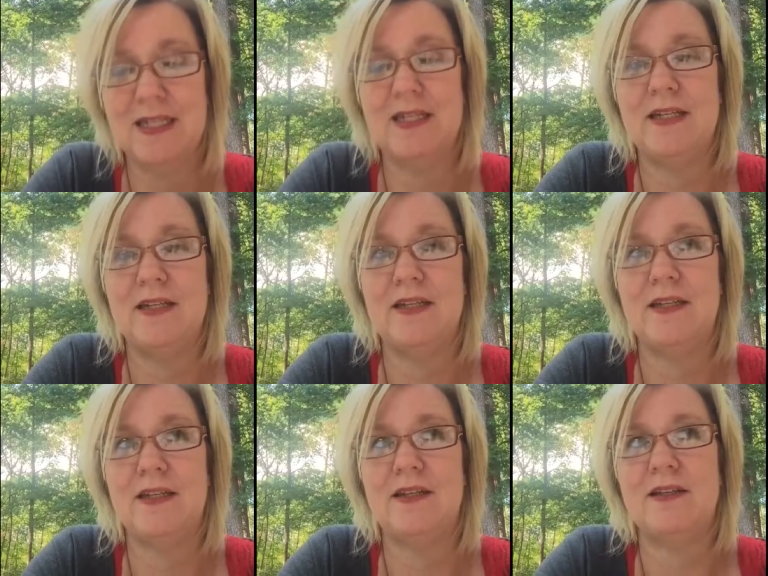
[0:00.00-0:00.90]

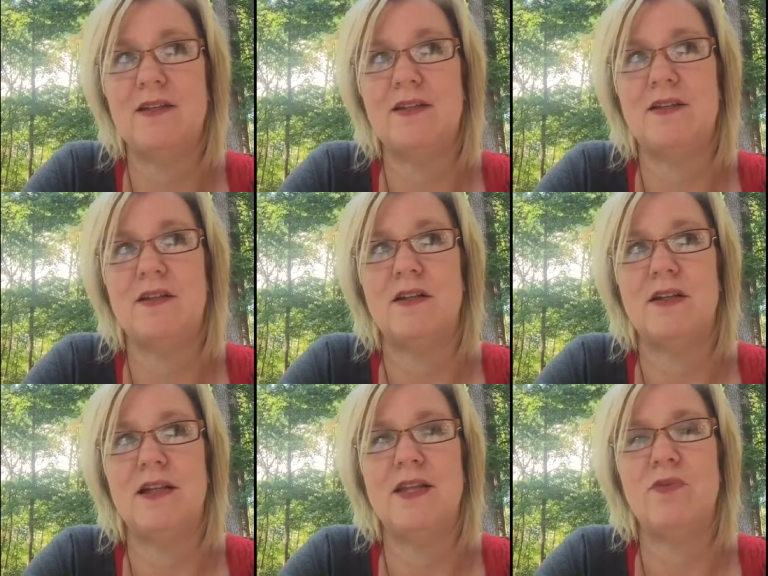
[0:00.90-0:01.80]
And
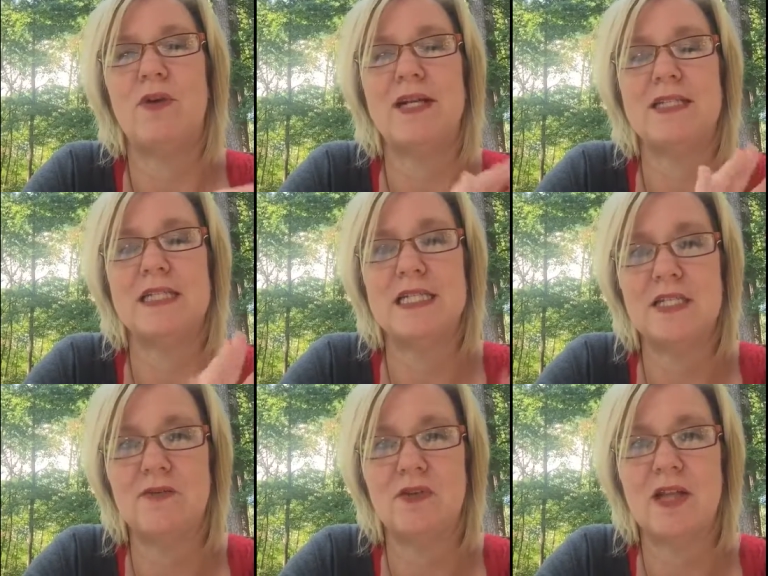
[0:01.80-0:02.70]
in the right
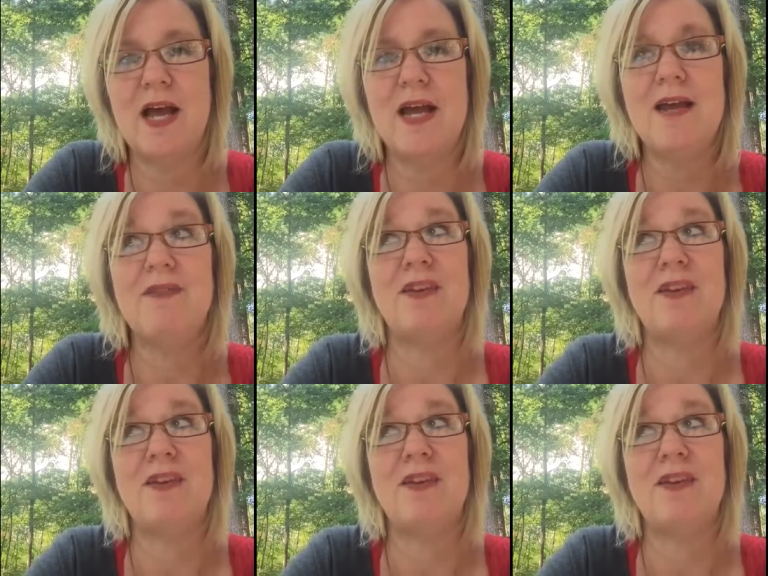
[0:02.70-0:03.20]
season of your life,